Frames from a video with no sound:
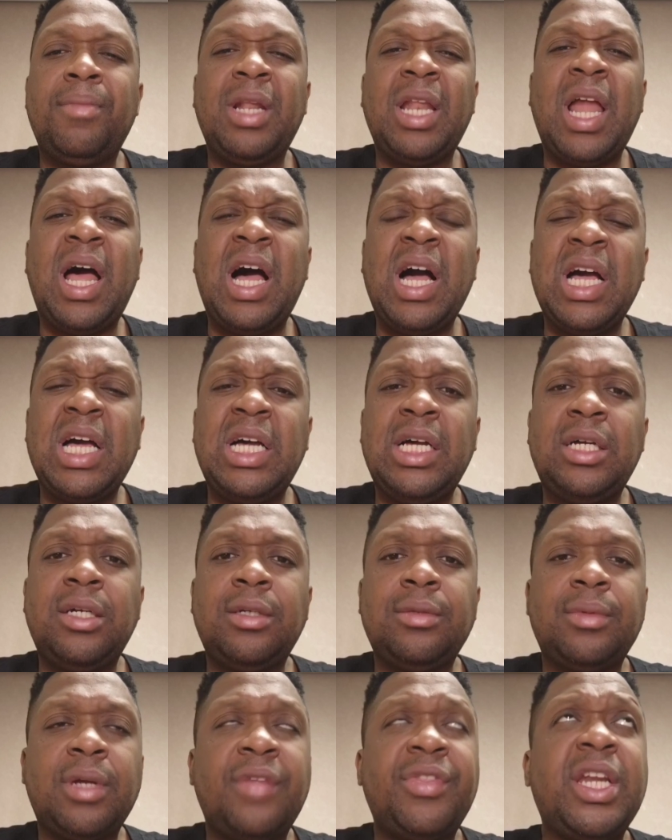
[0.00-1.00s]
Langa.
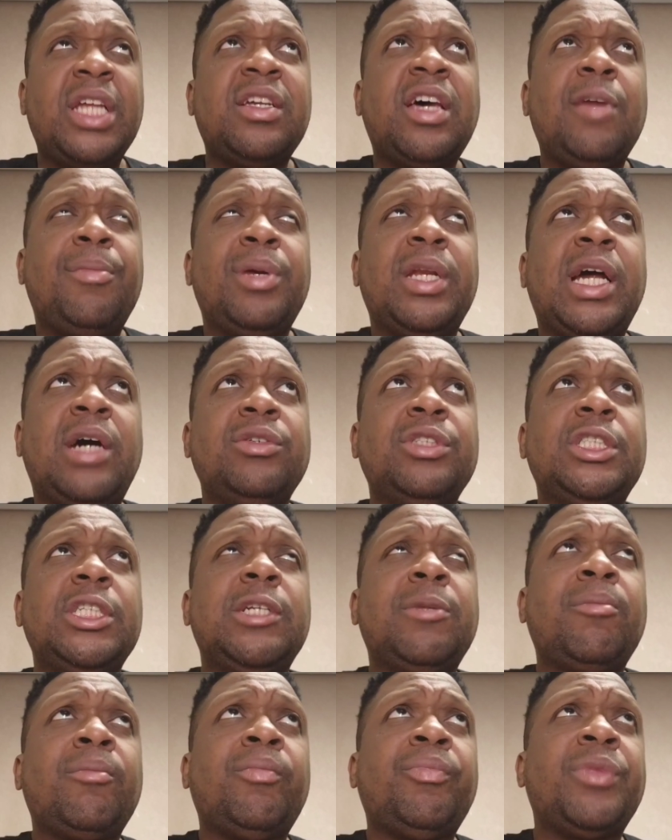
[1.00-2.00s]
I think that's how they pronounce
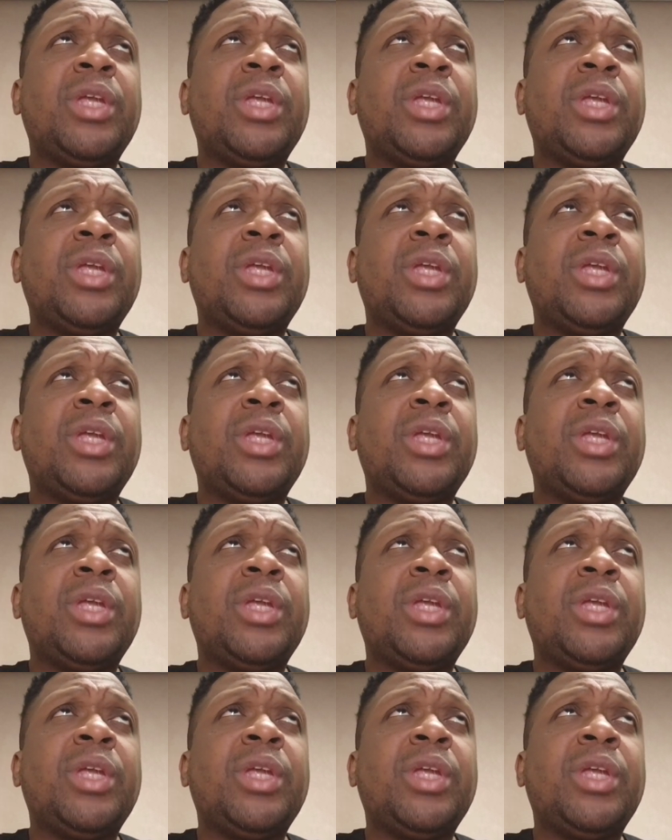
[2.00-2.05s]
it.